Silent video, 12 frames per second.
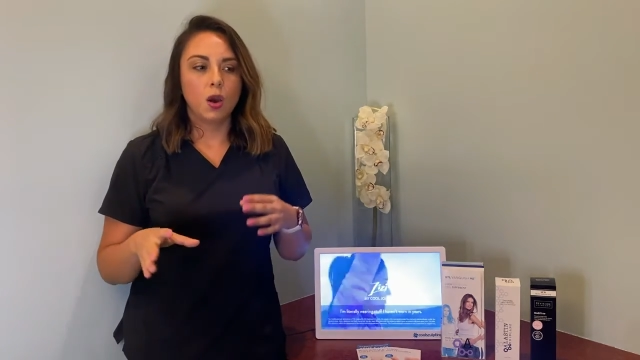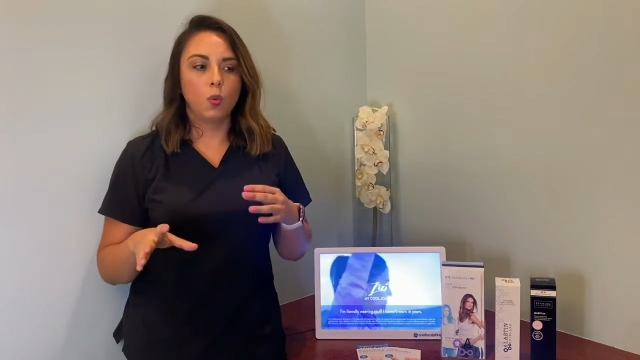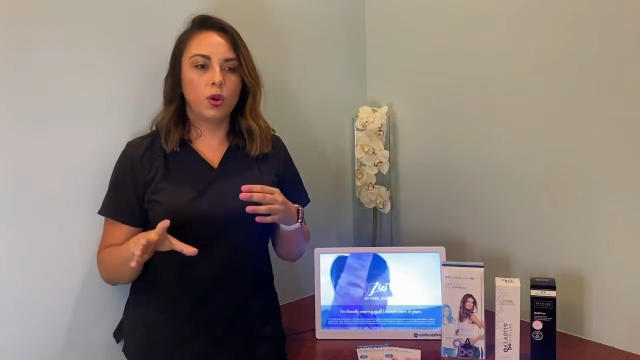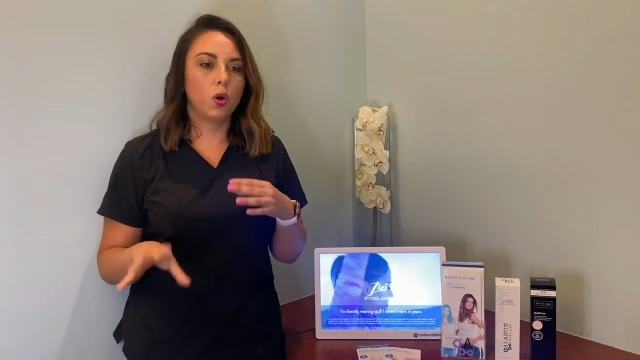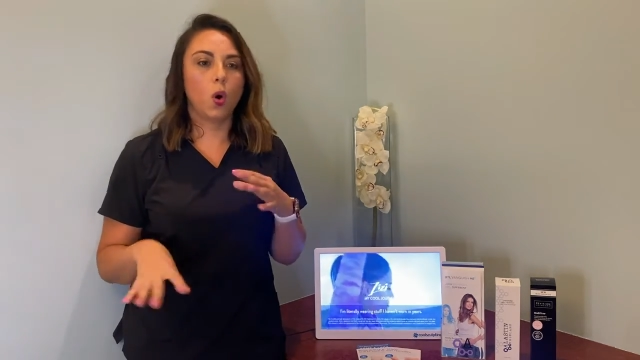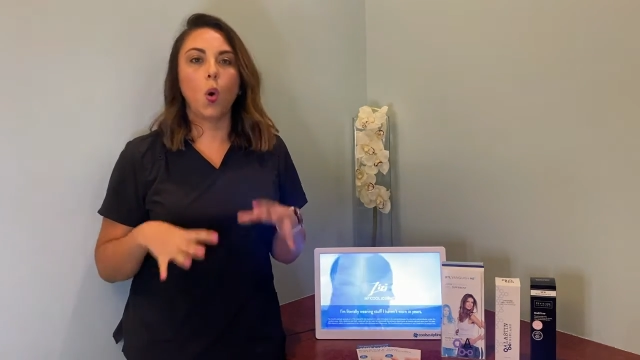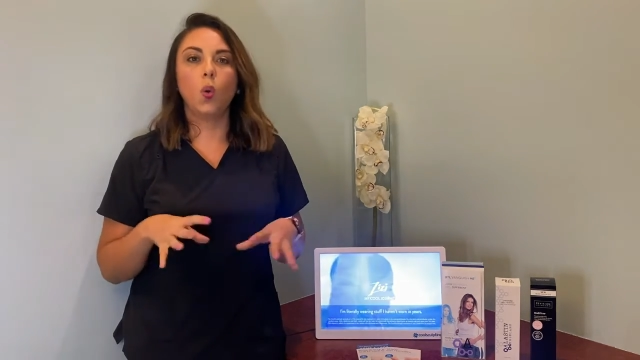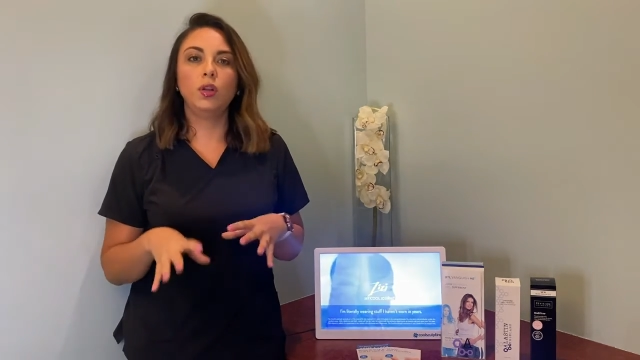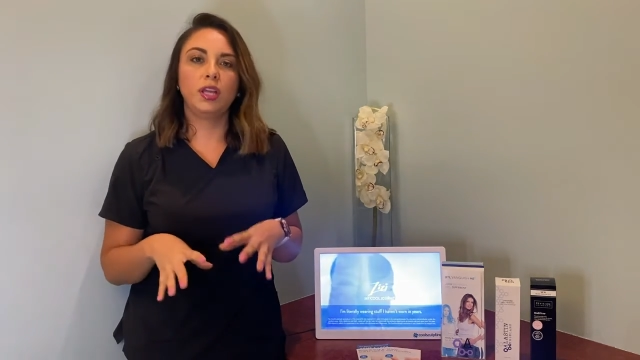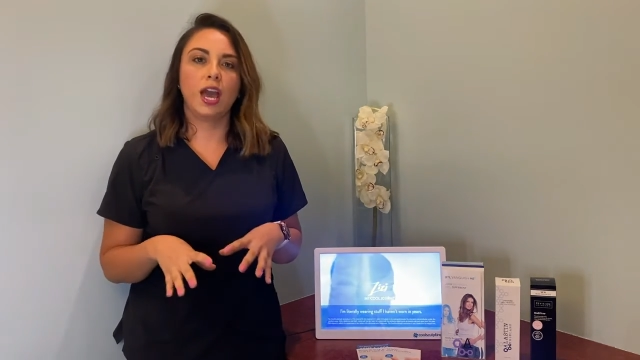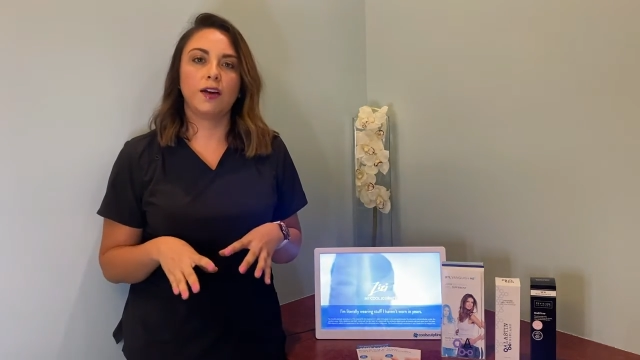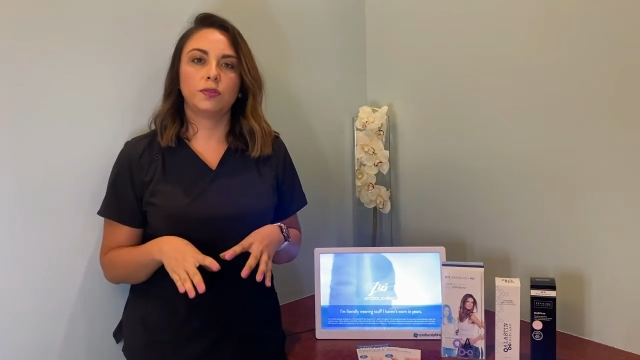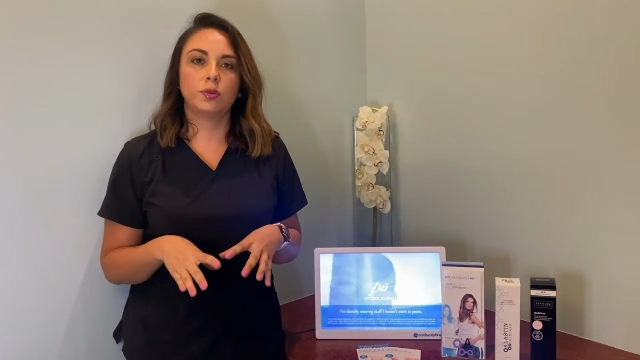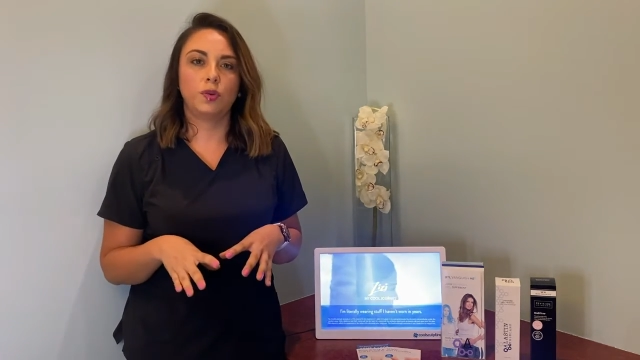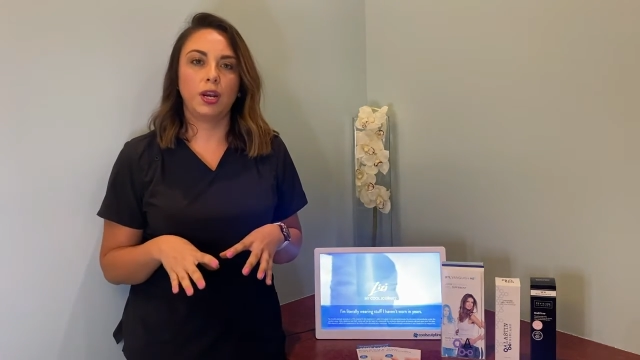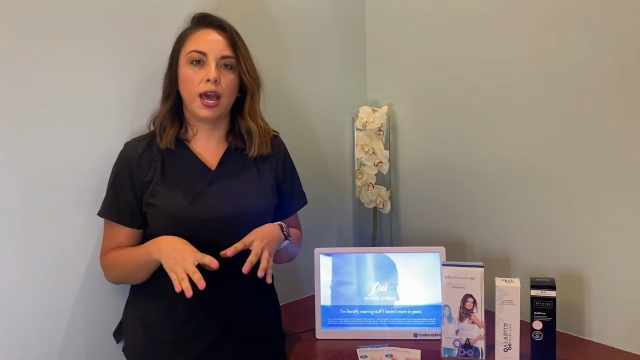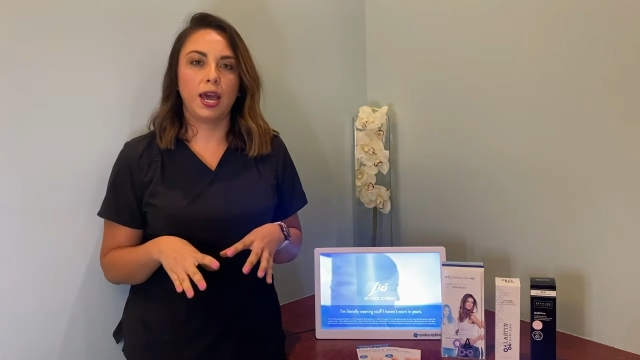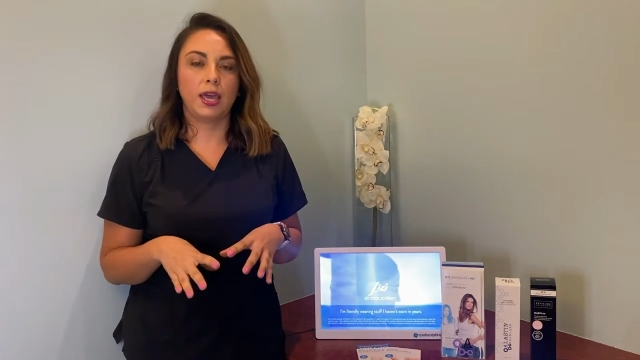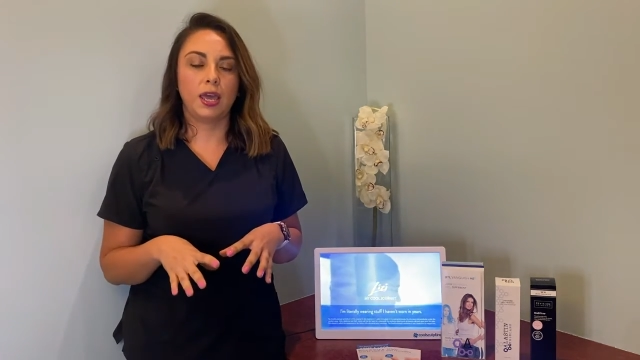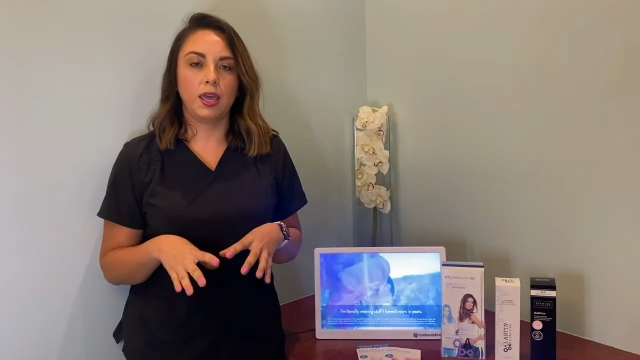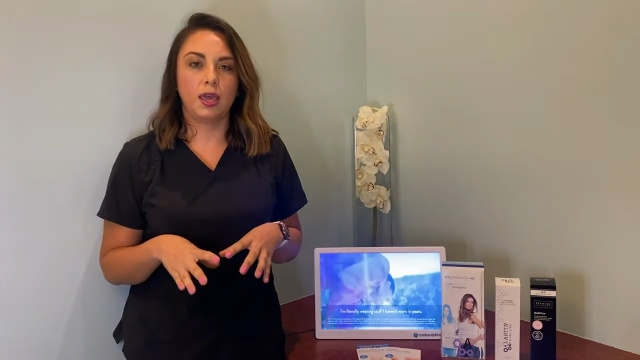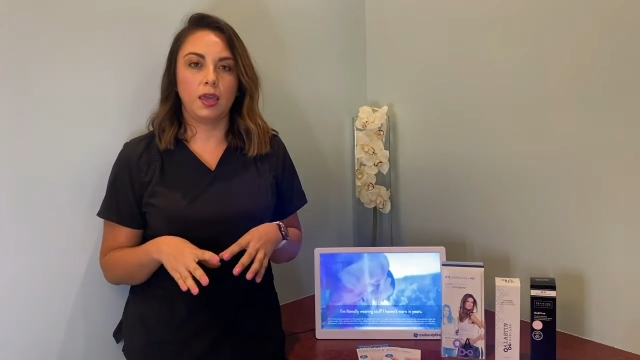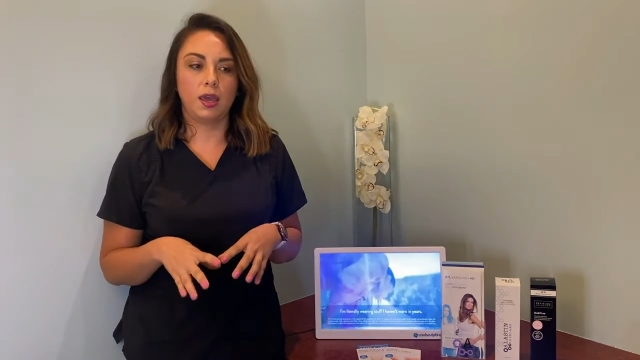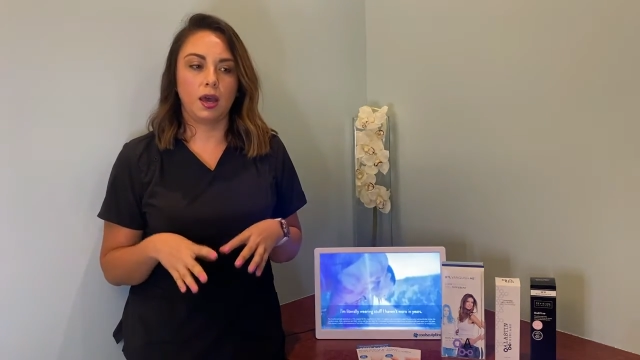We don't only have to rely
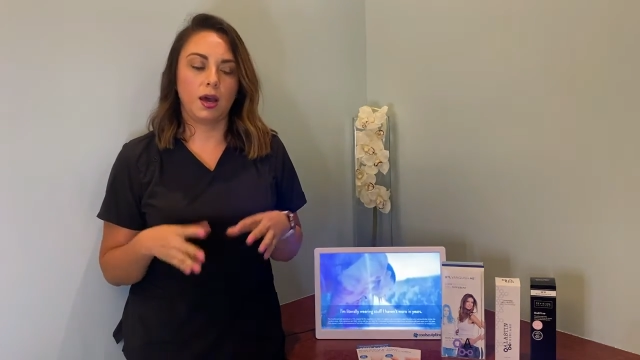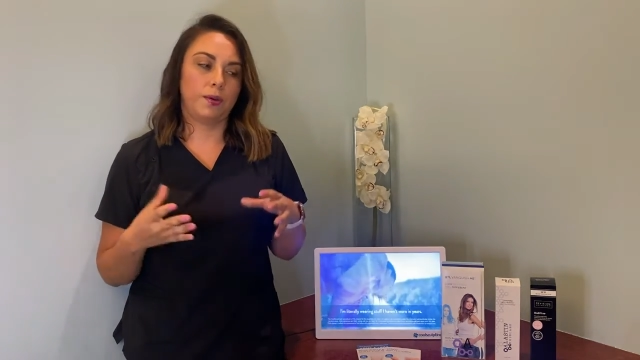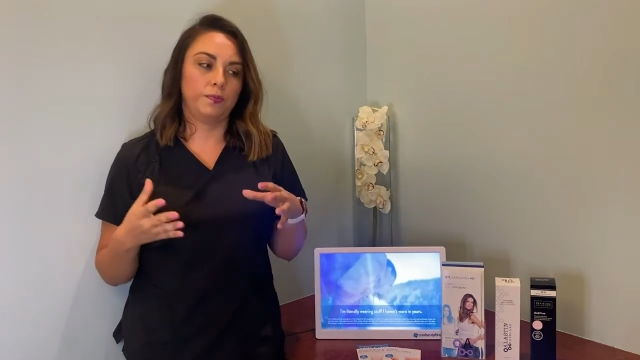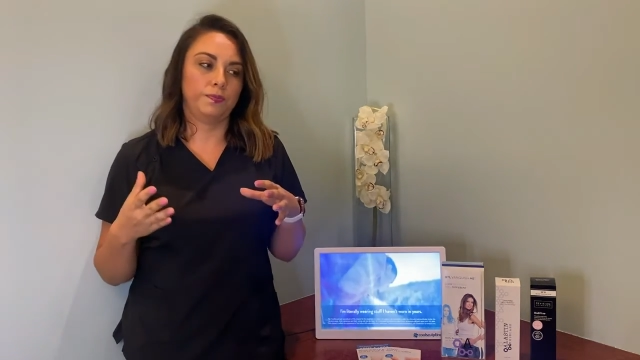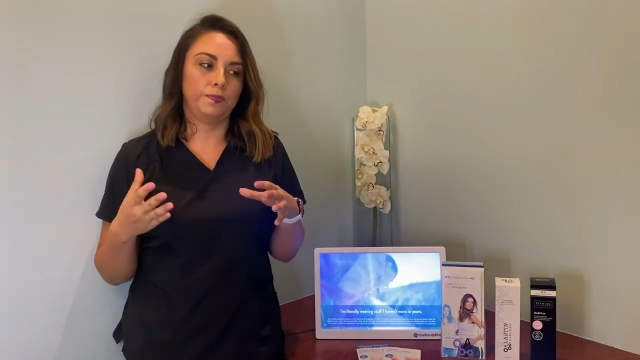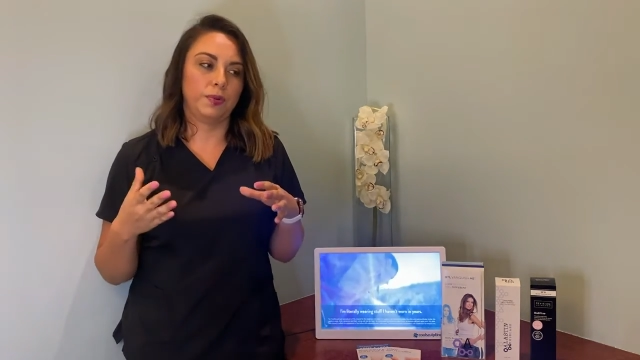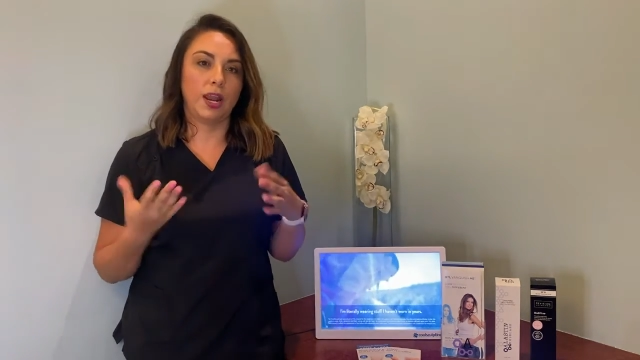on um,